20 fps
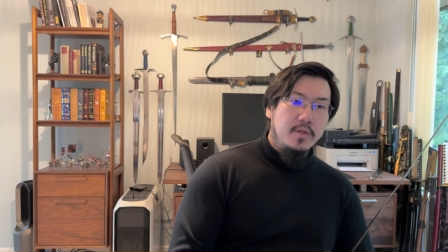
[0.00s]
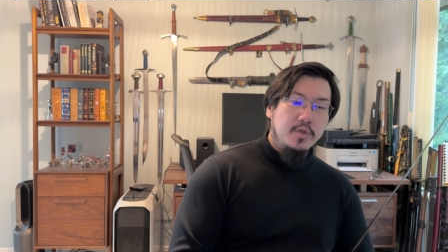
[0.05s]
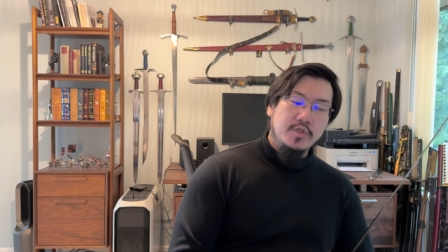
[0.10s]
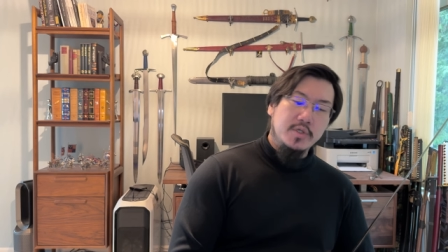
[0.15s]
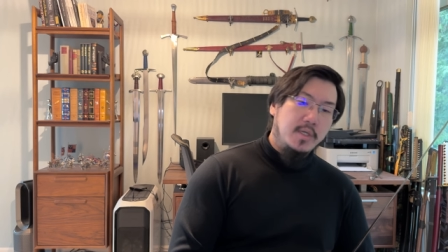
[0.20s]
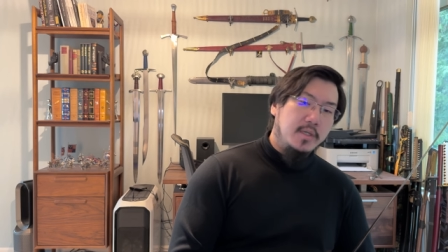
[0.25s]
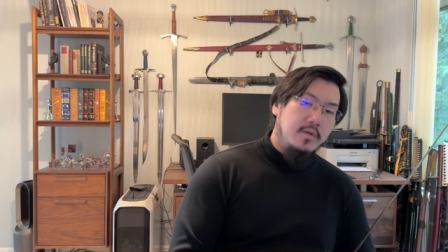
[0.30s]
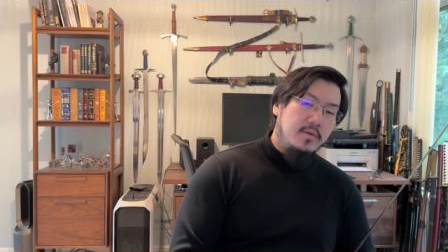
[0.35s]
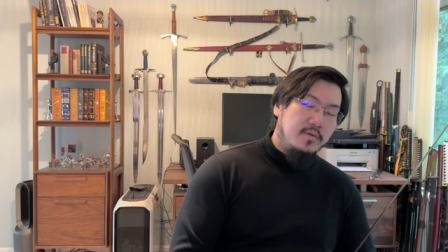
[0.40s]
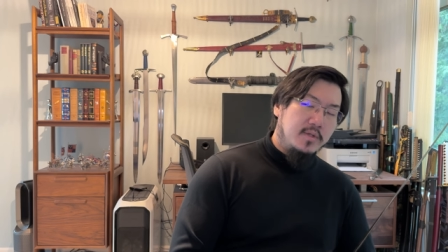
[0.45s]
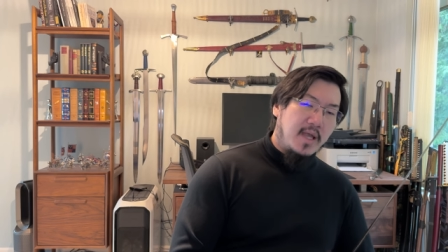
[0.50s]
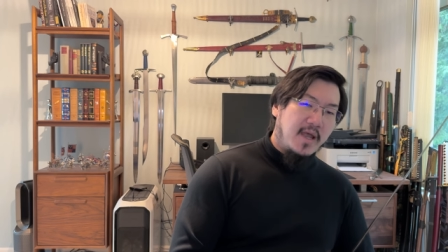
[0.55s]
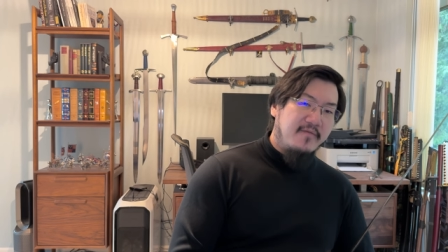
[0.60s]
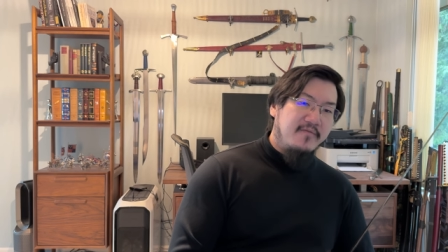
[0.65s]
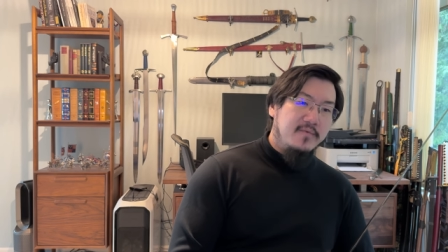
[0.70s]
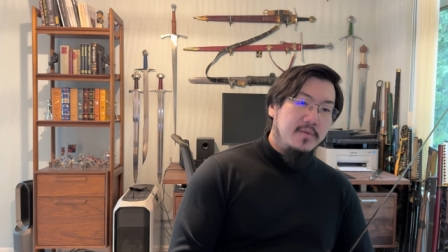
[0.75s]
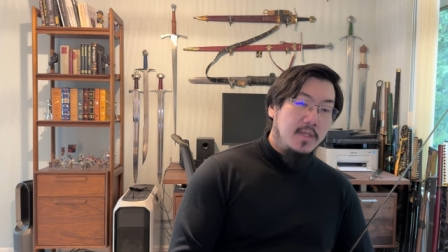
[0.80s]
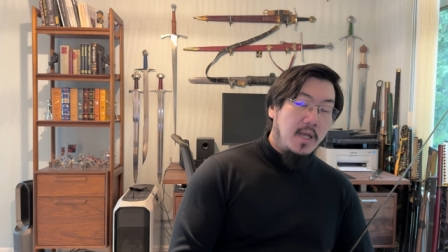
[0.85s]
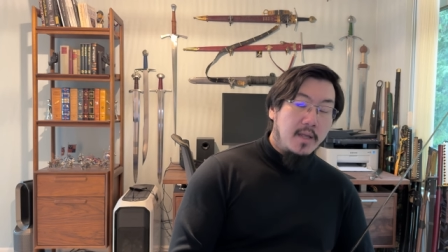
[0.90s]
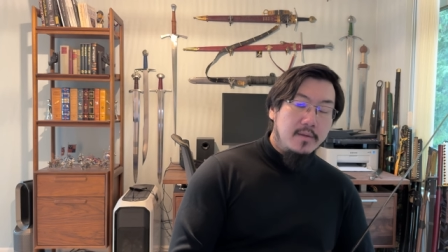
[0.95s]
Usually they have
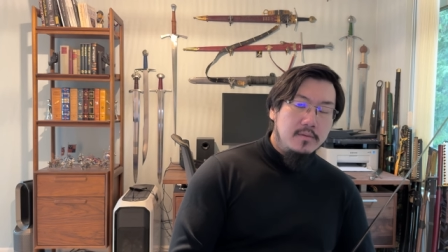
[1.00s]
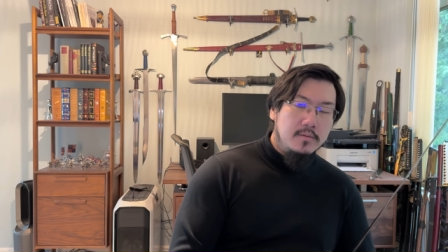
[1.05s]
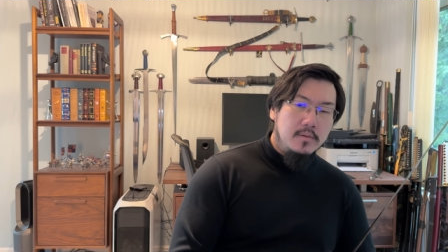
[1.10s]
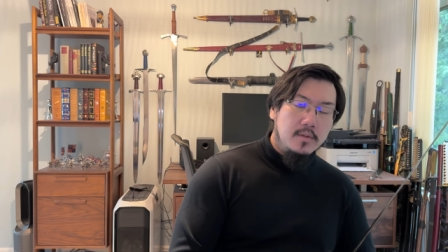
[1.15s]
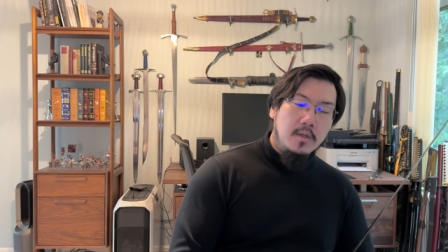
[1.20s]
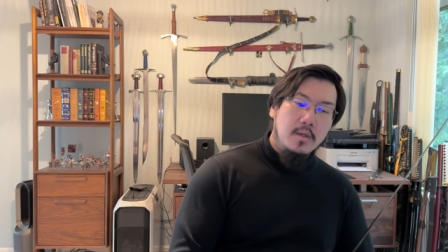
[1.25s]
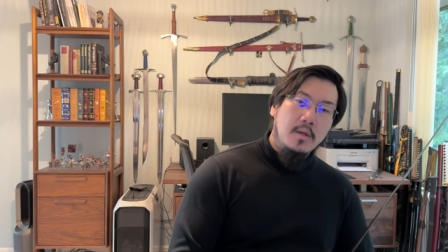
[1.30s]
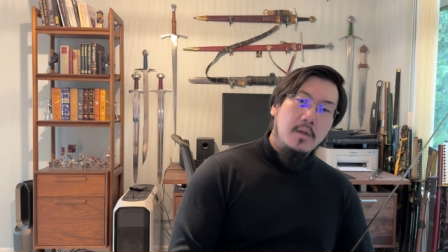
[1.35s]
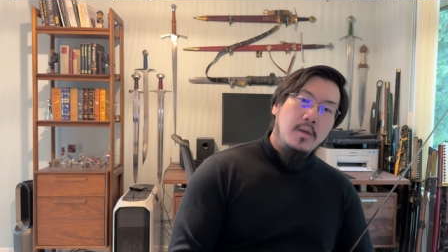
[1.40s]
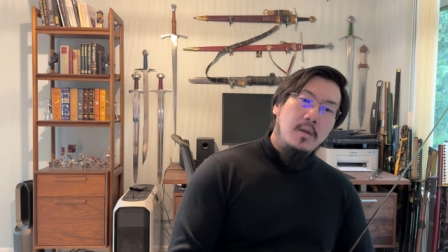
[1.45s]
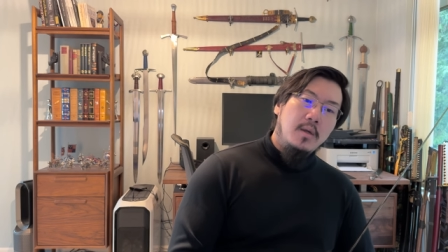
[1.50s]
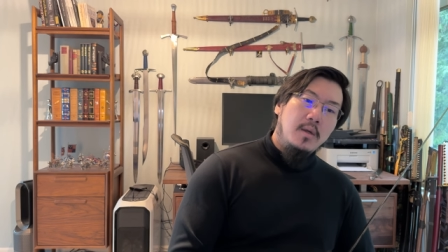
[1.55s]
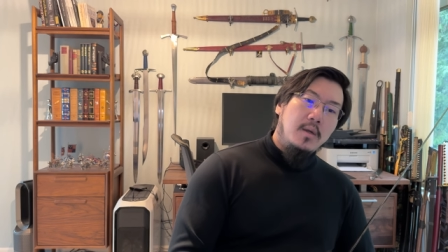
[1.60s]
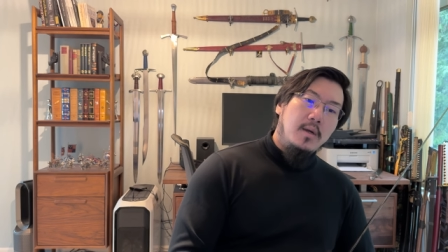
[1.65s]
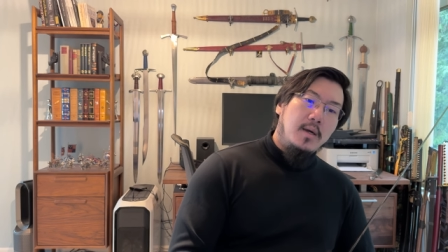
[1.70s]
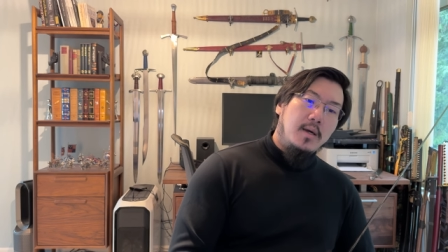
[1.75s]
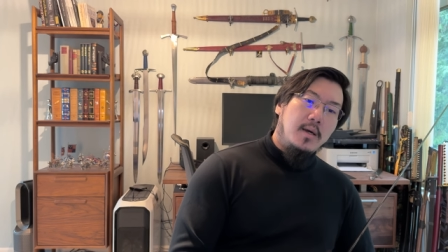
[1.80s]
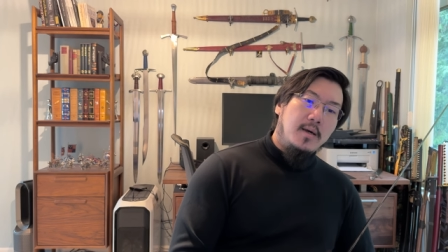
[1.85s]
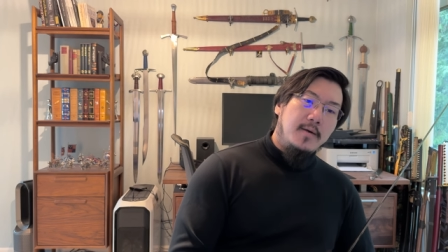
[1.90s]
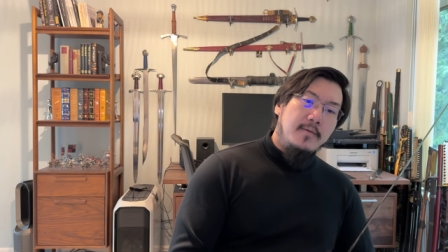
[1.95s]
none,
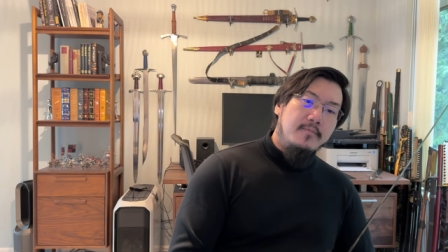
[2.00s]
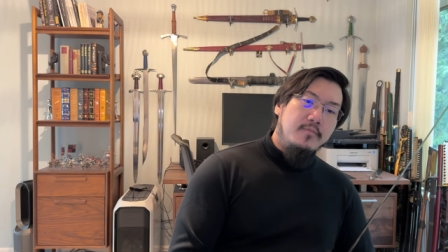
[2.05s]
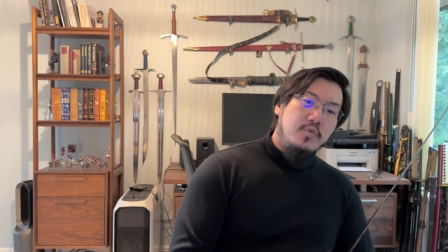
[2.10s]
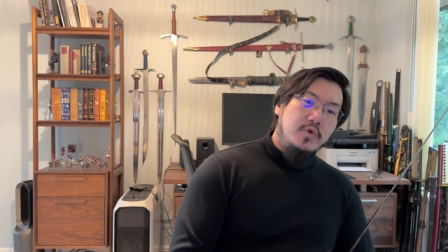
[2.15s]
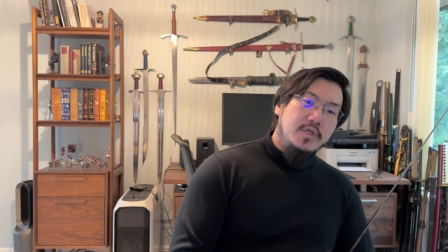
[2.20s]
um,